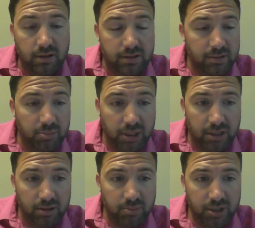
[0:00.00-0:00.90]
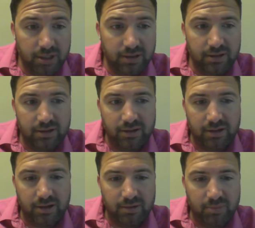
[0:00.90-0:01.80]
It's a big company.
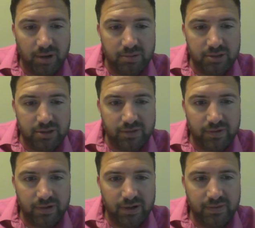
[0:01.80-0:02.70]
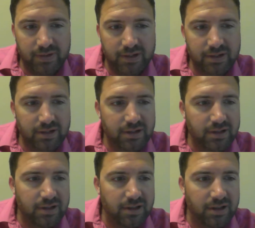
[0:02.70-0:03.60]
I probably should have heard of it.
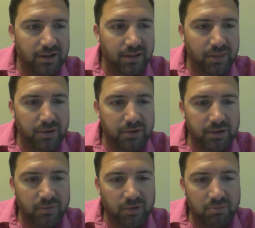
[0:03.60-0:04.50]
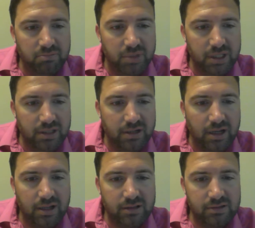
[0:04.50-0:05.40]
$31 billion
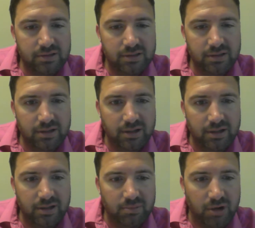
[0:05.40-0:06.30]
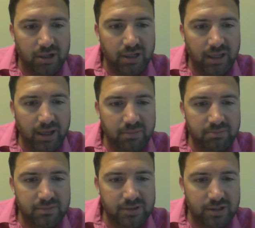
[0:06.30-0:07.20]
in market cap.
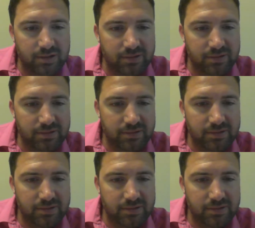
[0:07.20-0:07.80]
So